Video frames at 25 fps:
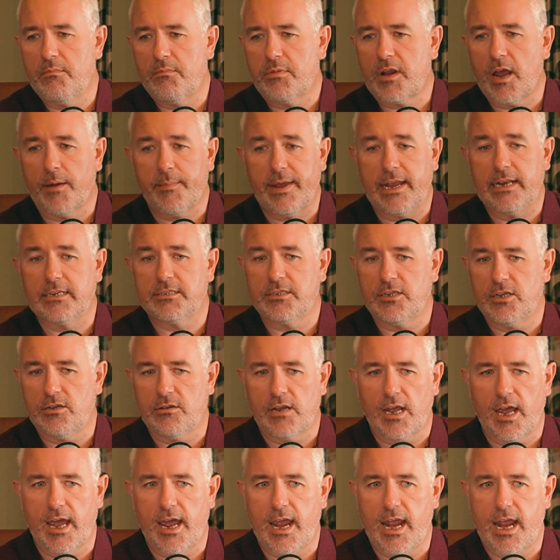coming into the
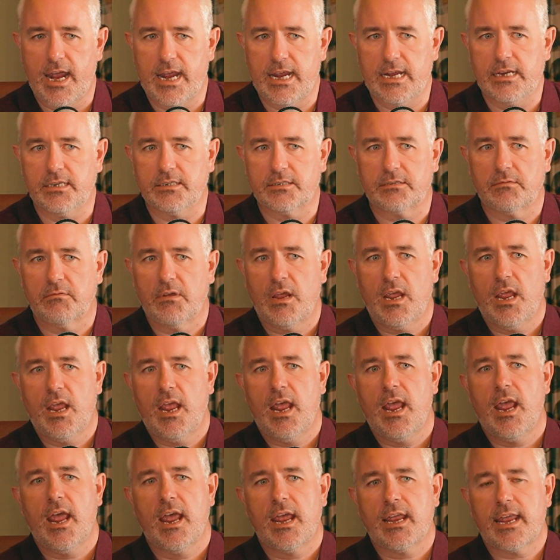UK is
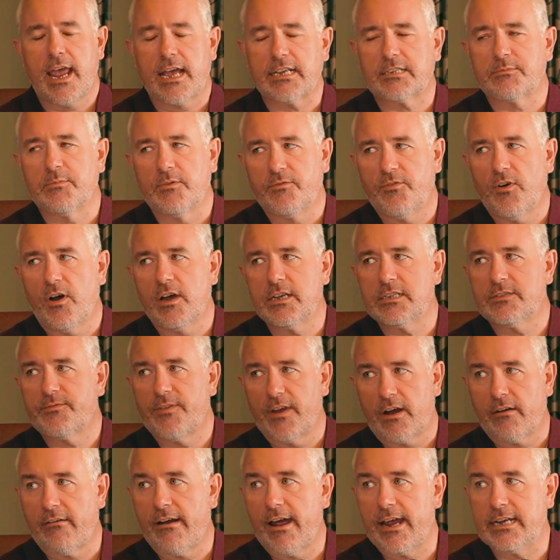get some advice,
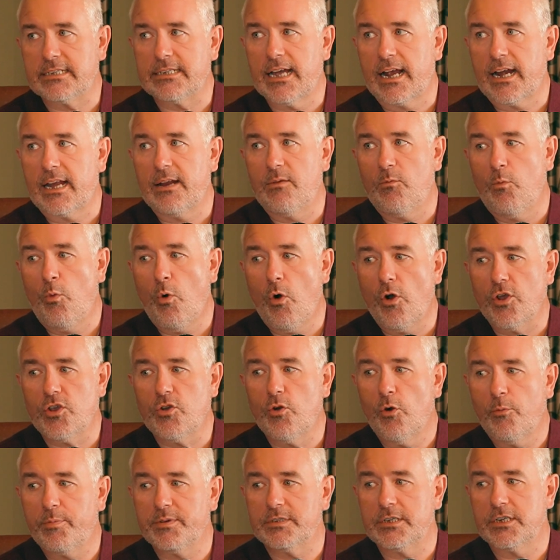figure out exactly what
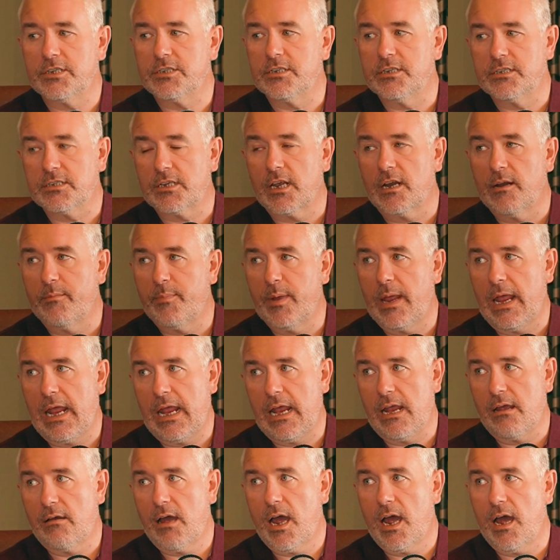your position is going to
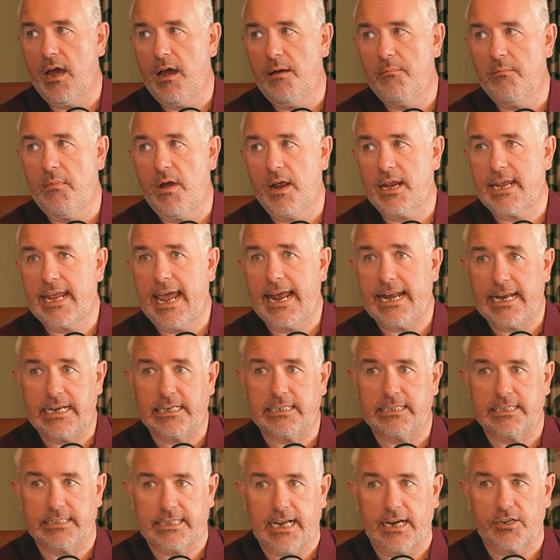be, get
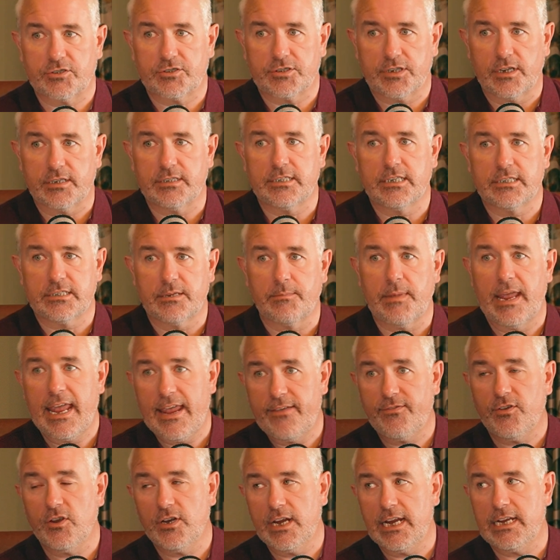into the tax return system
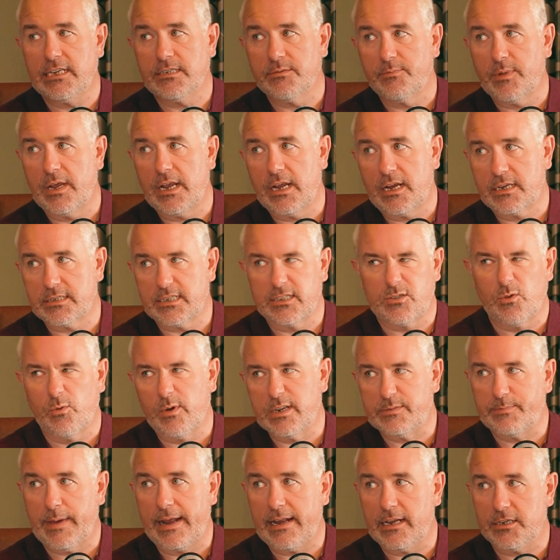if you need to be, because it's
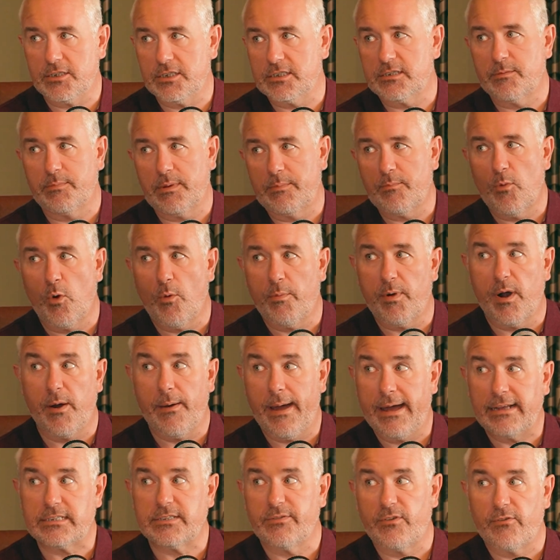always better just to be more
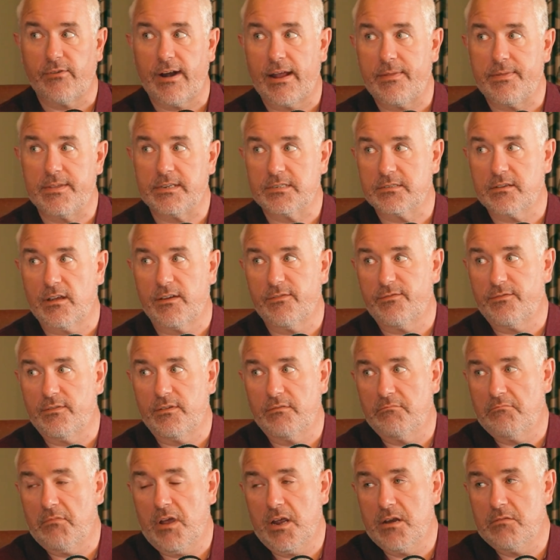proactive around this stuff
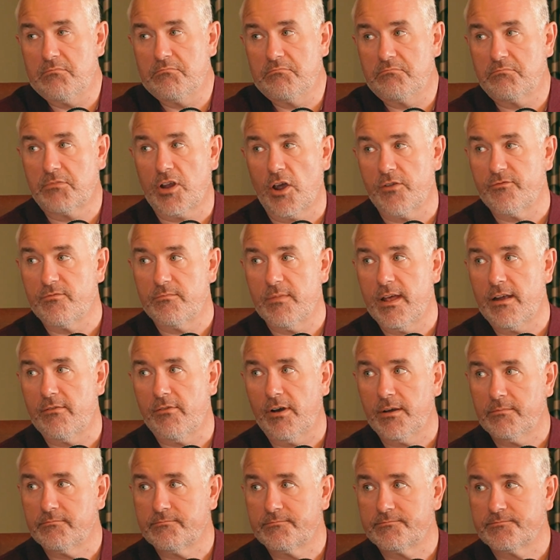and go from there,
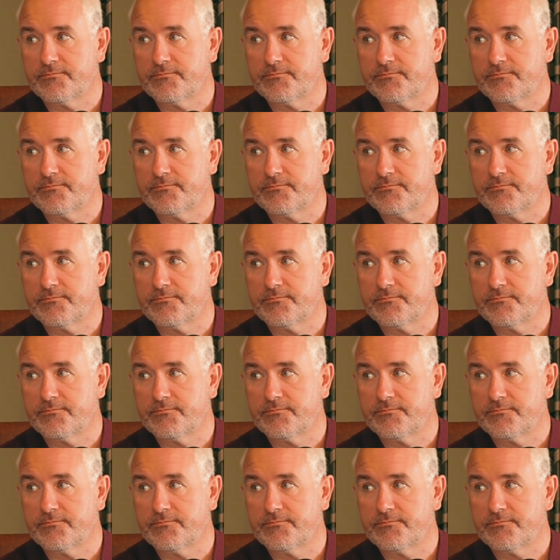right?